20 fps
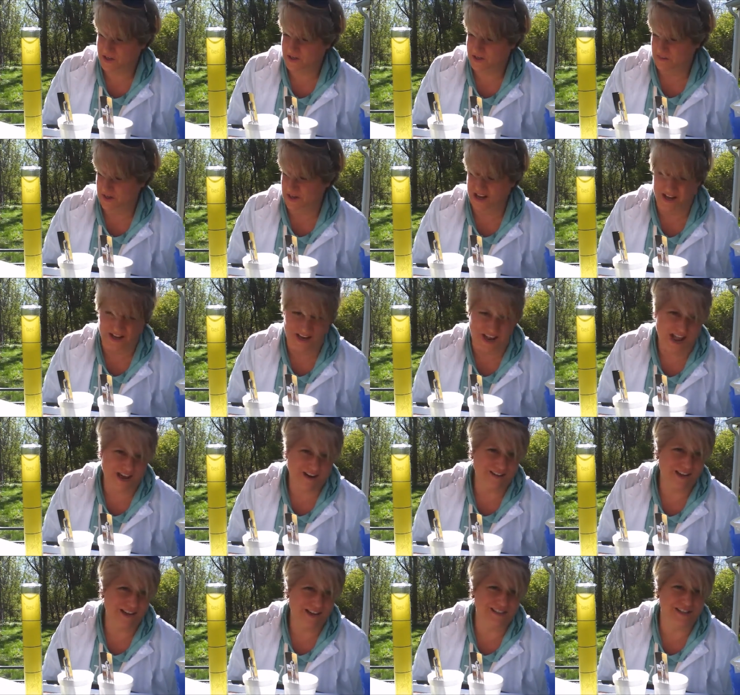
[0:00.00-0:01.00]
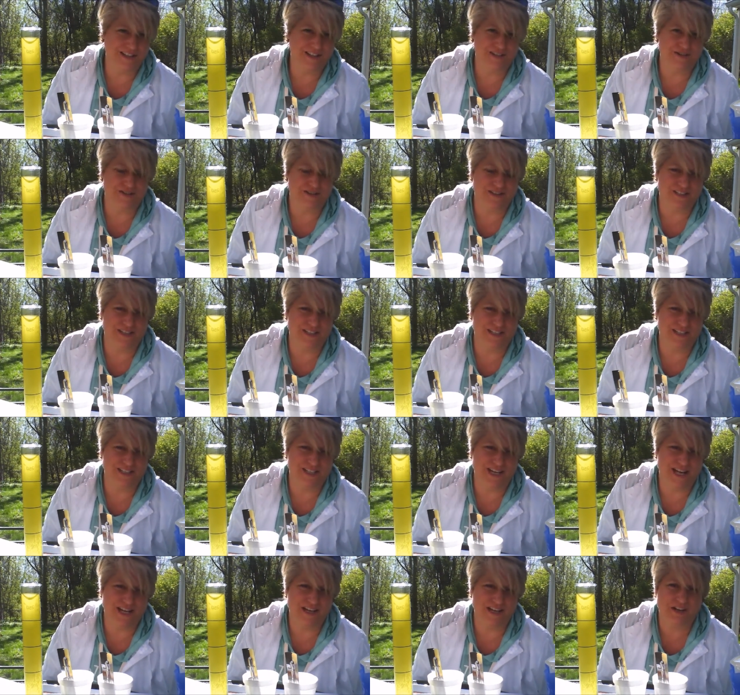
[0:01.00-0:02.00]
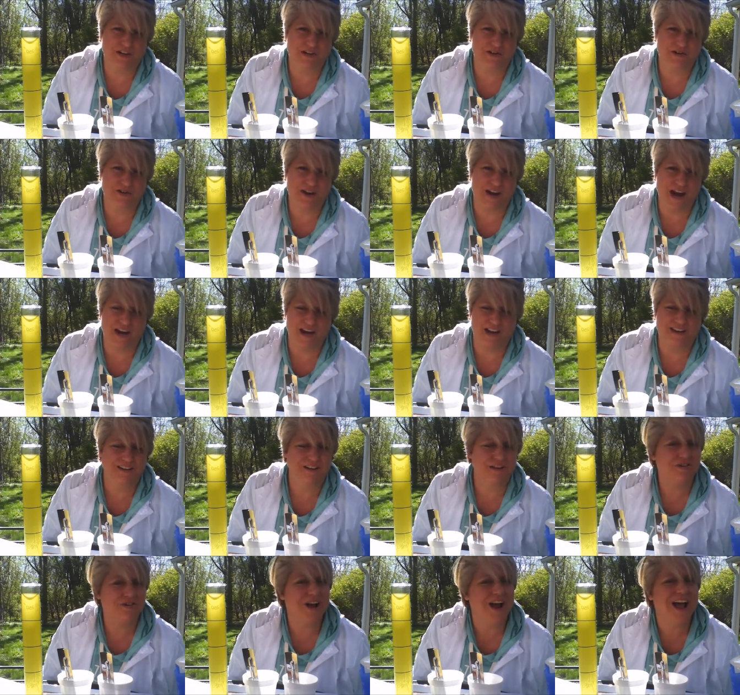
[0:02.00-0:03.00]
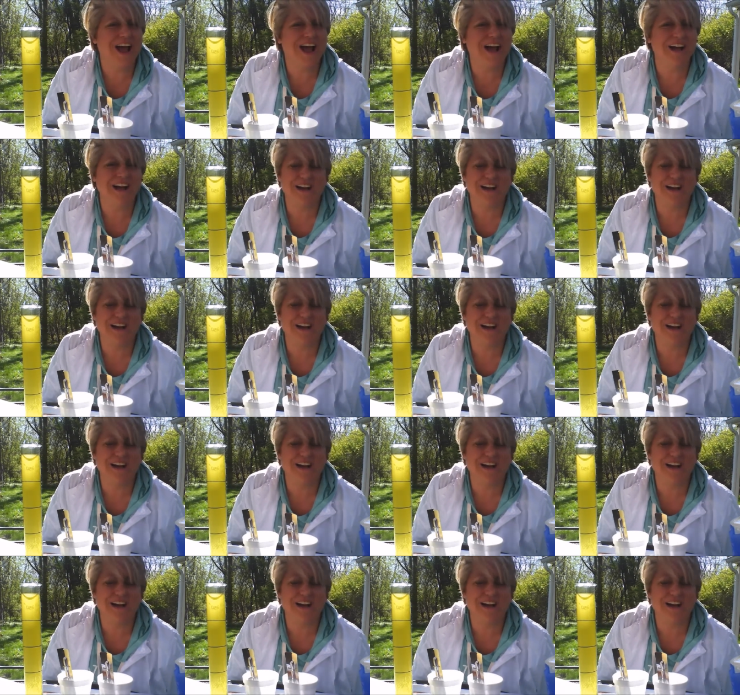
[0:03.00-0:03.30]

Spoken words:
analyzing the data and creating a graph.